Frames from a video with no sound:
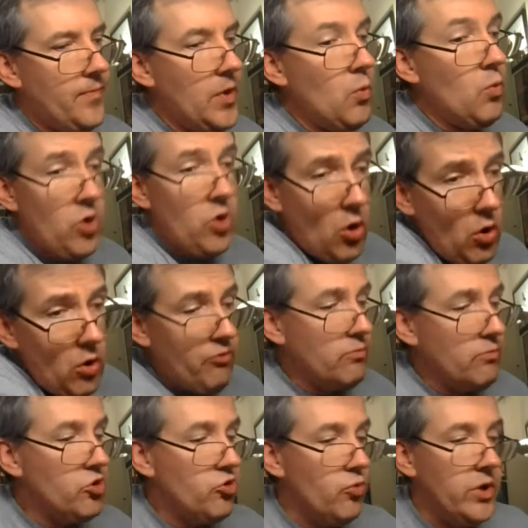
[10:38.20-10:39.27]
They weren't all
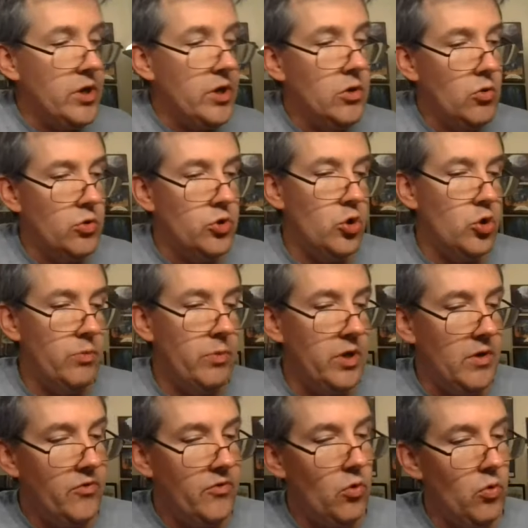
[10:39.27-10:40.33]
from Sweden or
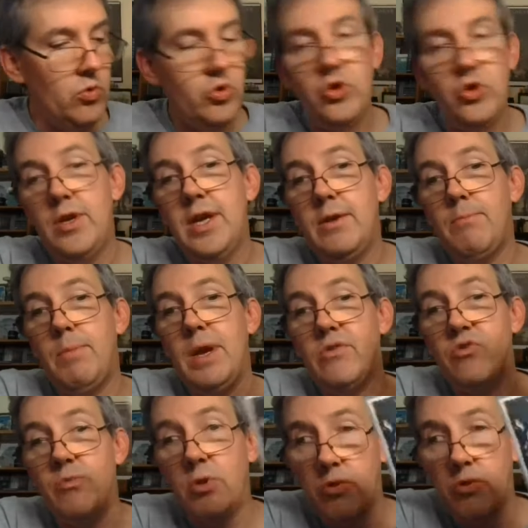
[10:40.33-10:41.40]
Germany, of course. You had
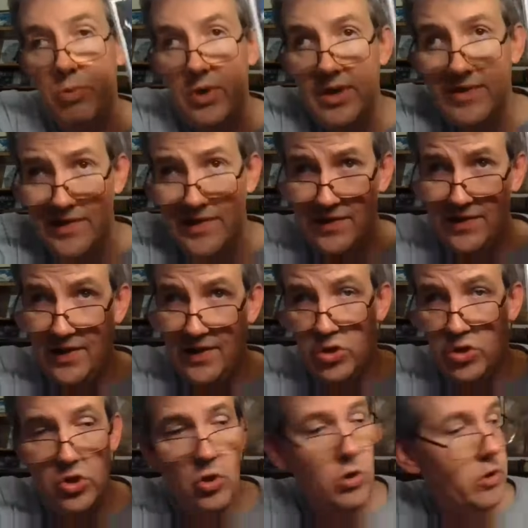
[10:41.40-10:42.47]
bands from other places, Sin
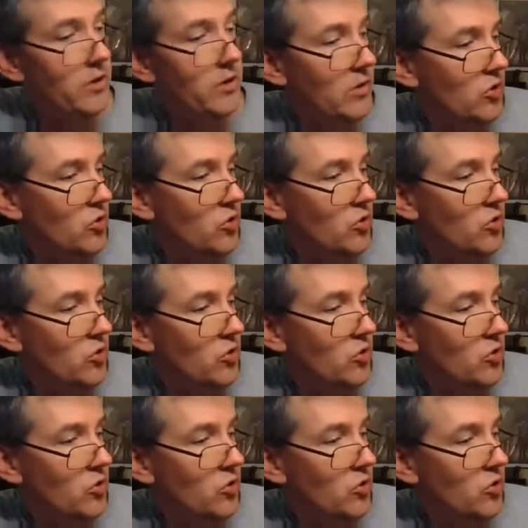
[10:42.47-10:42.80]
Starlet.